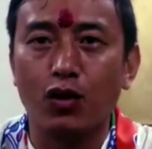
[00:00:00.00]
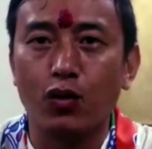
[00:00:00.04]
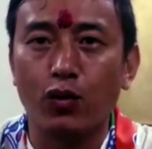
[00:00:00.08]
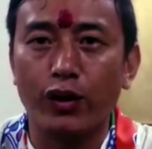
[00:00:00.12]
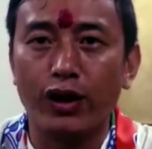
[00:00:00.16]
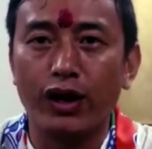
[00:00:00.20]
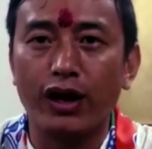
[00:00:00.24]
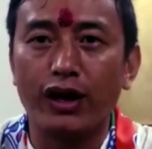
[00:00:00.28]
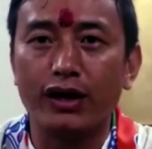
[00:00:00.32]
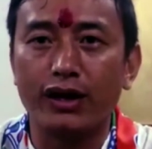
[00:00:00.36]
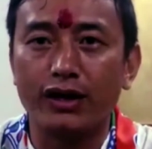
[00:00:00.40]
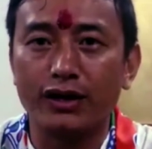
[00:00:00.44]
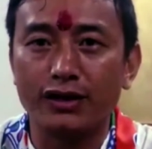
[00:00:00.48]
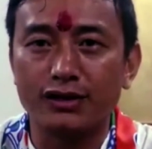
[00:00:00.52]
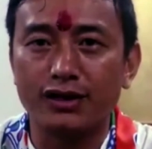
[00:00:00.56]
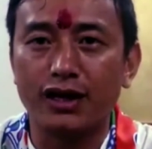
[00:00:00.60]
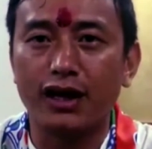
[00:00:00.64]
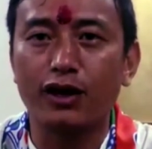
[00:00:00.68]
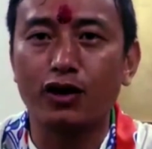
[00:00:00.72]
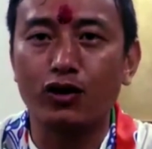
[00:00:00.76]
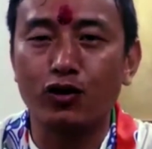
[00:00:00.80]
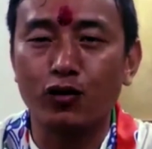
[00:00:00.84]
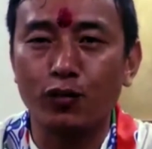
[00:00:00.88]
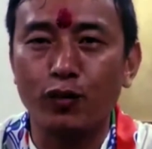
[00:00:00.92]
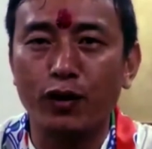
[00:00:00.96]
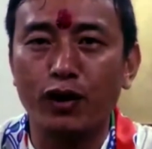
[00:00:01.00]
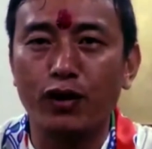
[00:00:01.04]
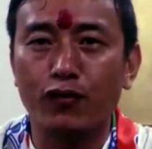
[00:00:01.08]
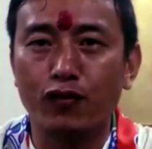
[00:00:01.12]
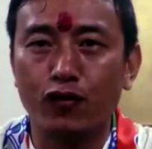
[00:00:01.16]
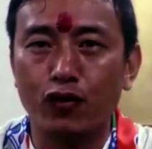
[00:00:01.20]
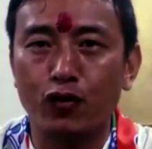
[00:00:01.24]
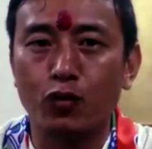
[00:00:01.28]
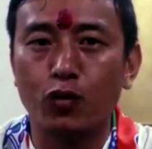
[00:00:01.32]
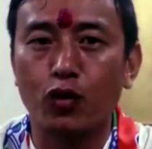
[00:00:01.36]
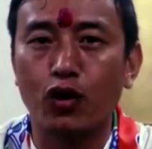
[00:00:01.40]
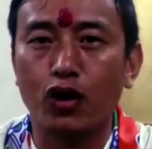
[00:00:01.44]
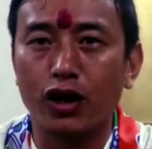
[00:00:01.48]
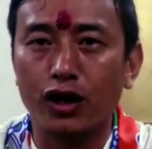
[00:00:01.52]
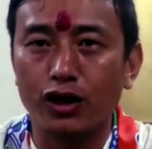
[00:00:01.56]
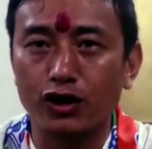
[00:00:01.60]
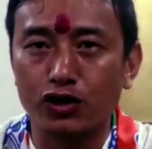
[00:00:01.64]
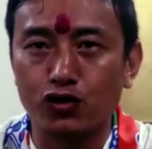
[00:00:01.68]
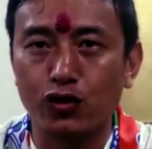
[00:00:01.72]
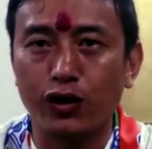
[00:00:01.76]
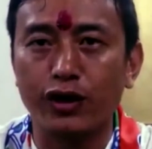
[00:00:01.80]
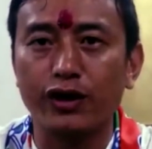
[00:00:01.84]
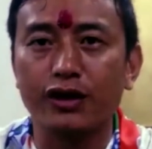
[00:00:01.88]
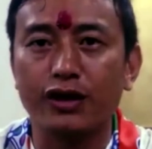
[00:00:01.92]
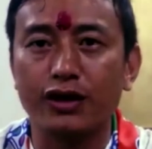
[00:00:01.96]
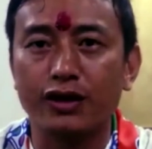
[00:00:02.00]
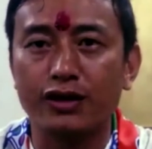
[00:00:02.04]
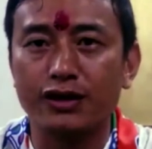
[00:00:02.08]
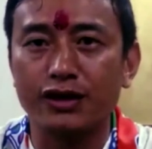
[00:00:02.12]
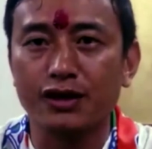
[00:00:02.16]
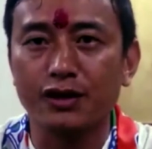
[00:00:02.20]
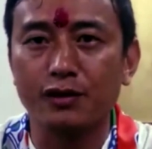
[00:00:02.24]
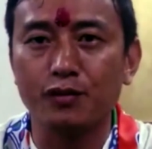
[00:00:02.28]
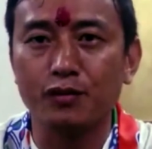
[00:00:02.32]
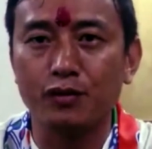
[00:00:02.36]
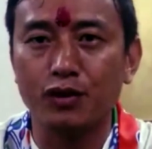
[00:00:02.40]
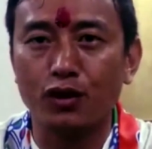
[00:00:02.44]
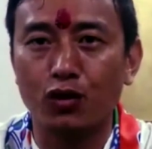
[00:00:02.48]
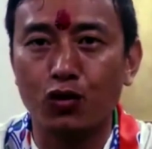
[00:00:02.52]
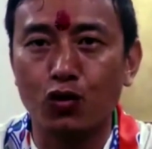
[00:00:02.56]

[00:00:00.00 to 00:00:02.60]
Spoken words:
When I decide to play football and join the team,